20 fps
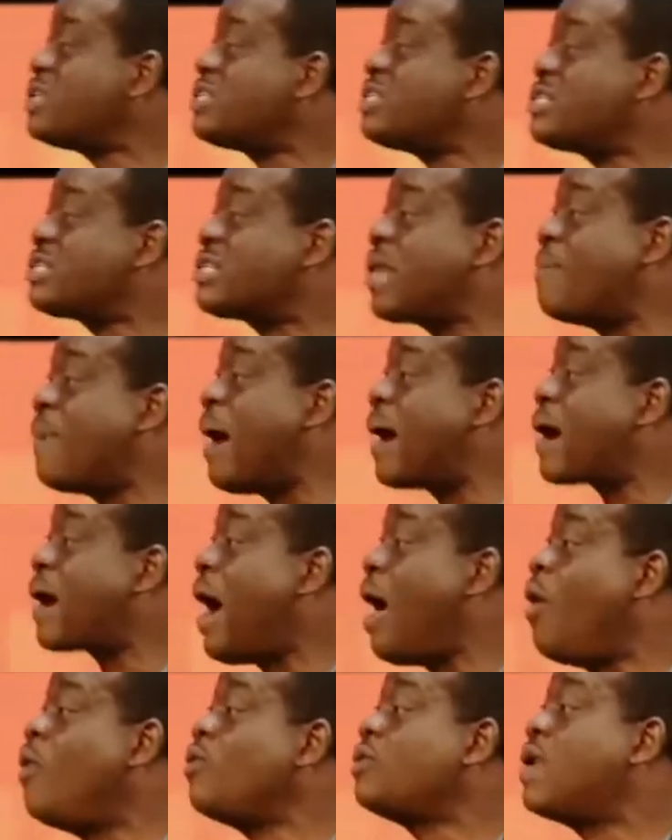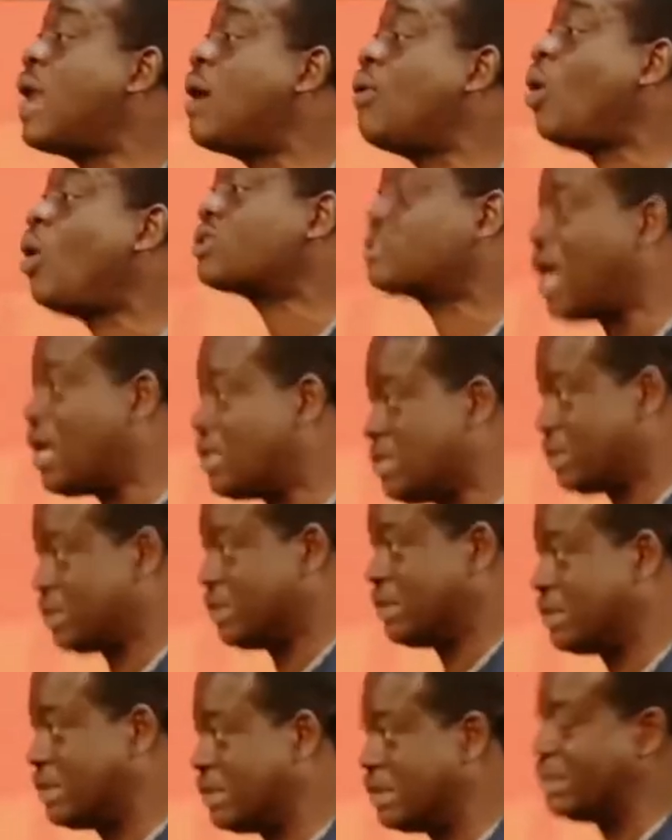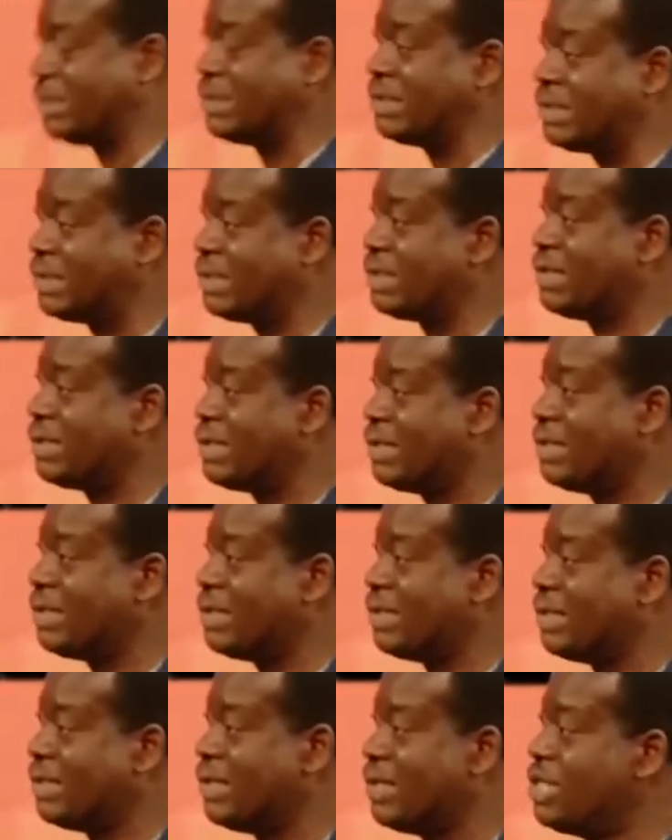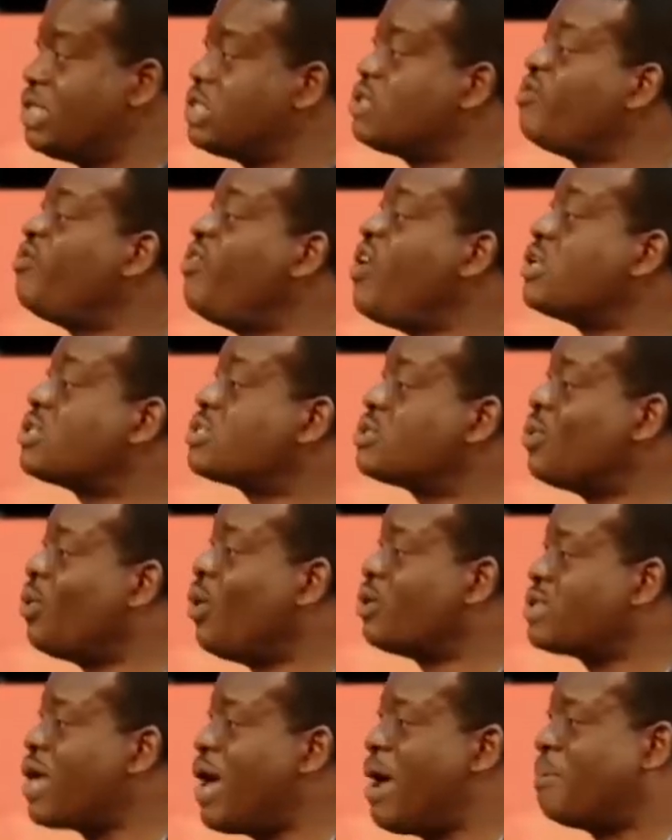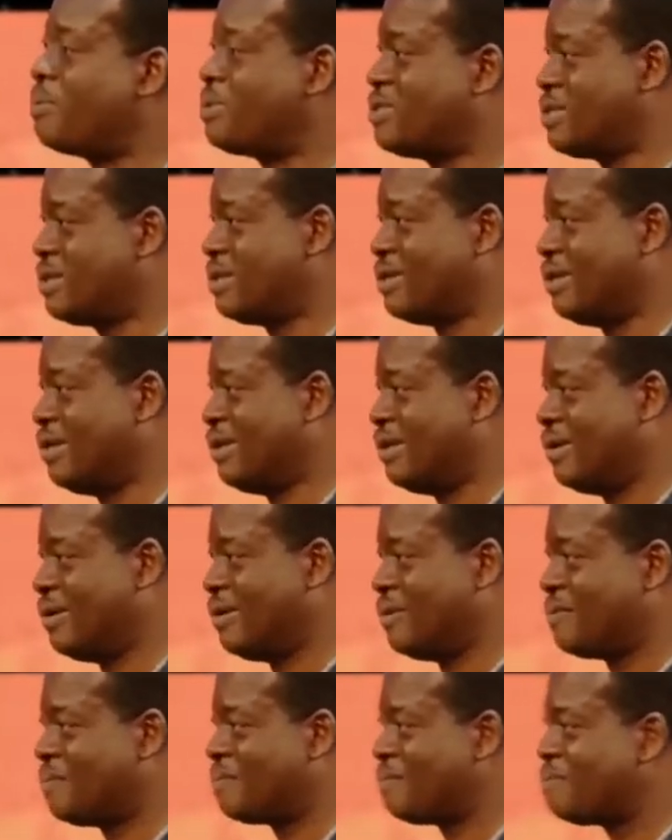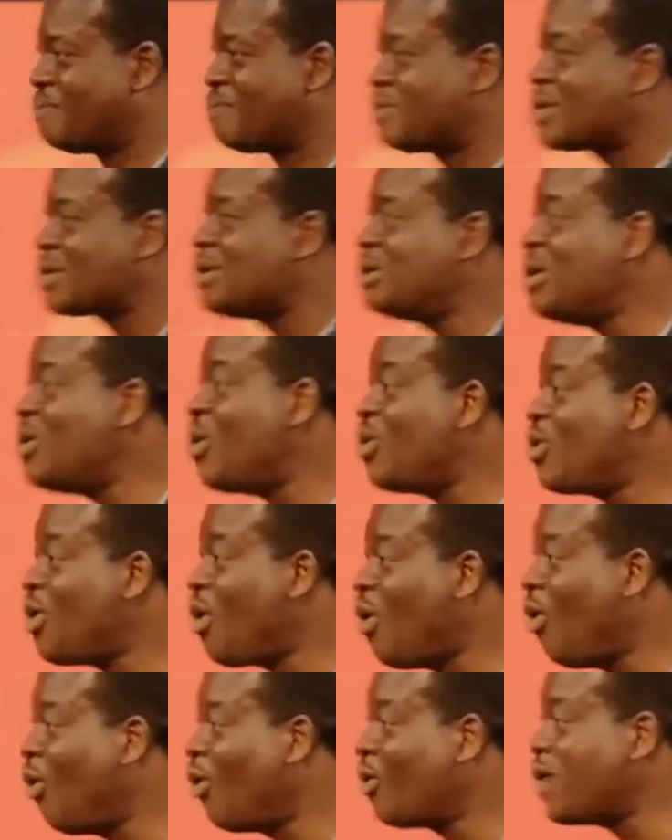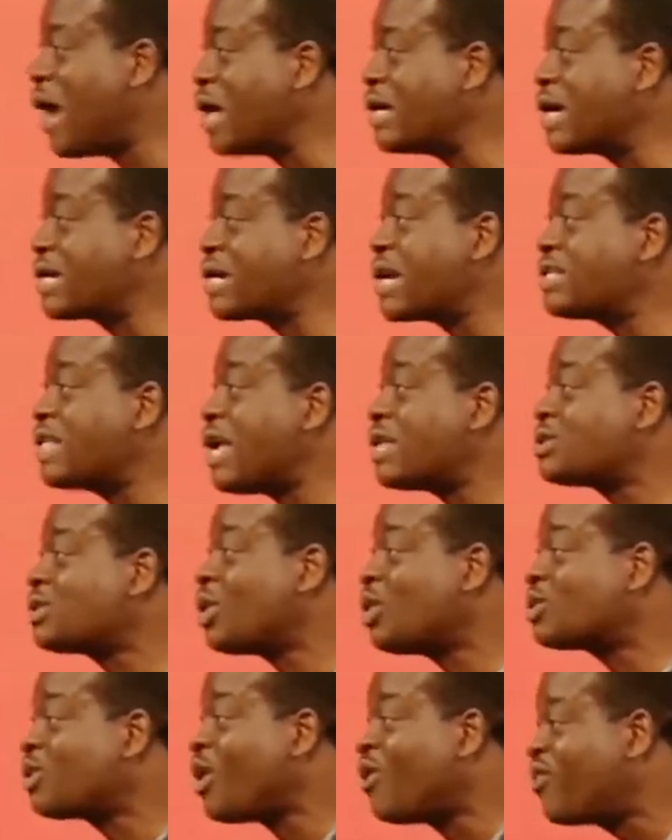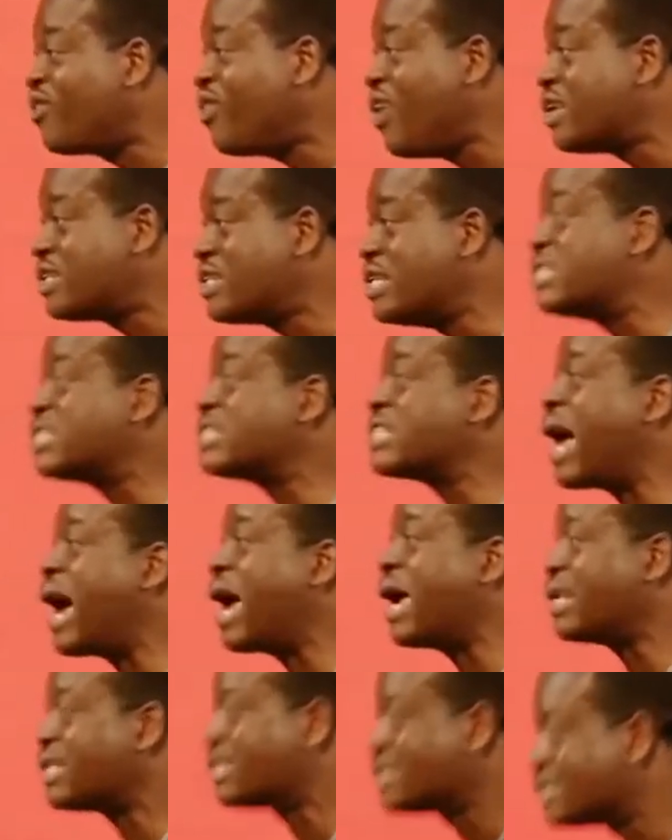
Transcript: system around the watchers, his faith was helped. Do you know that the greatest source of faith is sight?